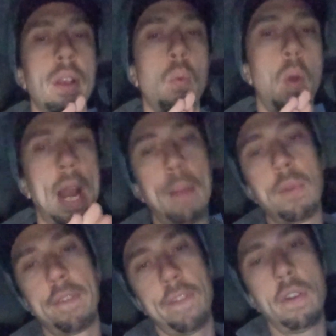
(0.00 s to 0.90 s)
when I'm
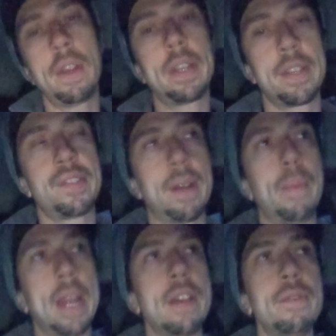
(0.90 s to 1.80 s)
referring to
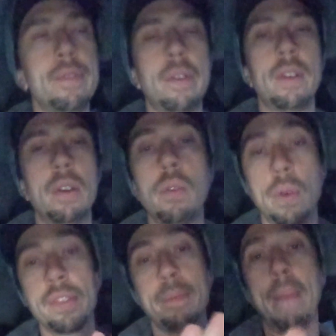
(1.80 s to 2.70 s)
somebody who
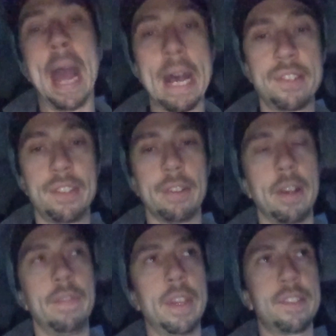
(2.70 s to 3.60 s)
is a master
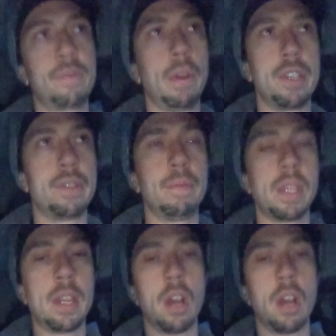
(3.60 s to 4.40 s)
of this, which,